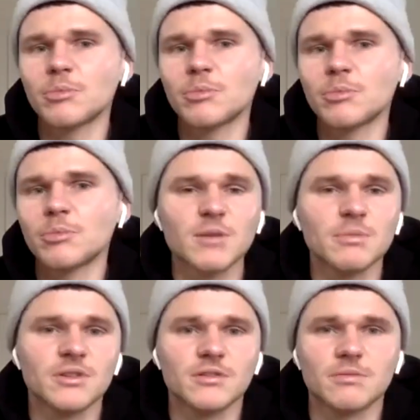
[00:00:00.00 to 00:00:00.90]
Your gym
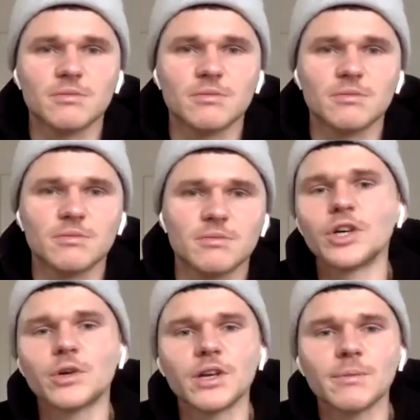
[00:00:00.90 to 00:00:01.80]
membership's, I don't know,
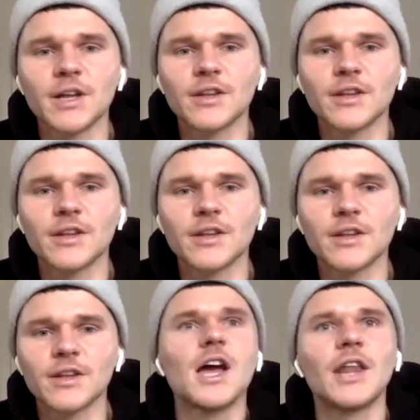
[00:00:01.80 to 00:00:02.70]
40 quid a month,
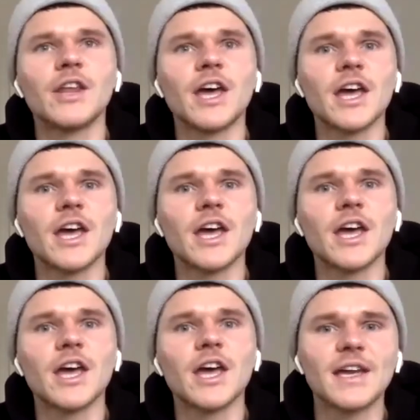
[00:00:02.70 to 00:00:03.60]
and
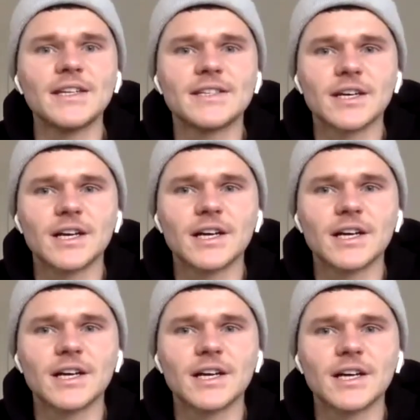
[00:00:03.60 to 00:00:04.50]
then you pay
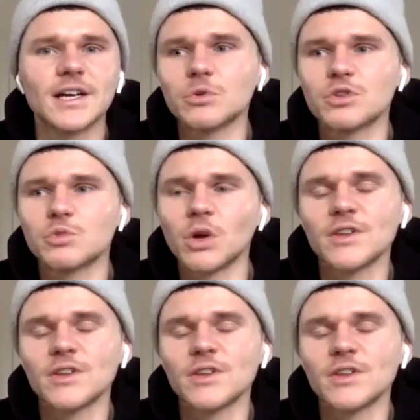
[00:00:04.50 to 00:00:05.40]
to see a coach
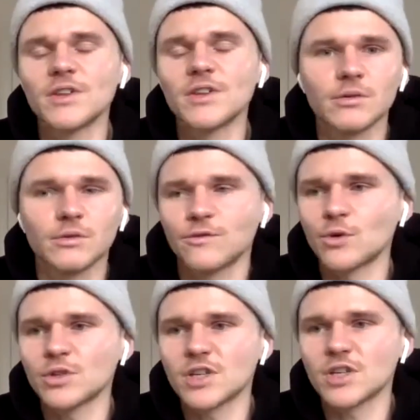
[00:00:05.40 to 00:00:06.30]
once a week
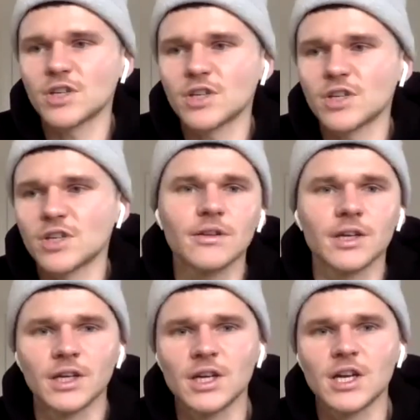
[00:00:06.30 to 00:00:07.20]
4 times a month